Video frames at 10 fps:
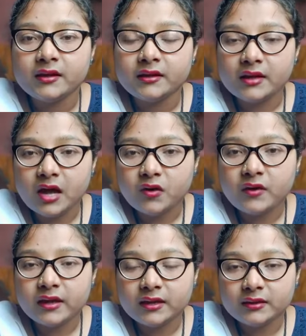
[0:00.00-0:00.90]
Now
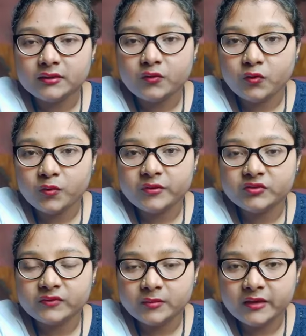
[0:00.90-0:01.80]
I hope
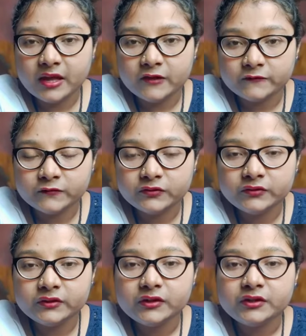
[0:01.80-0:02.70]
it will be helpful
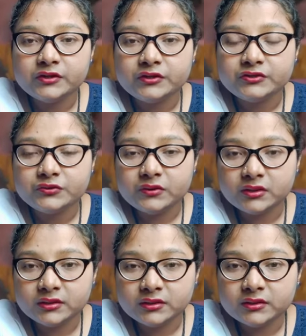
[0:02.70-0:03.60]
to
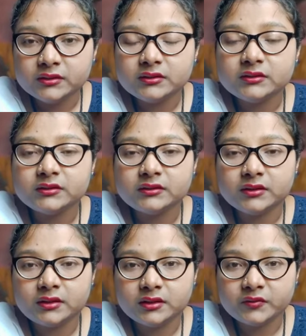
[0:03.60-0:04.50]
learn
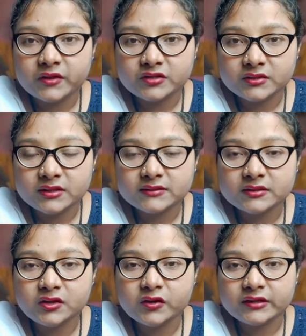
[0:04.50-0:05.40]
the question
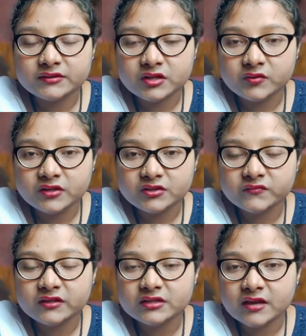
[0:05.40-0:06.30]
answer or extra question which I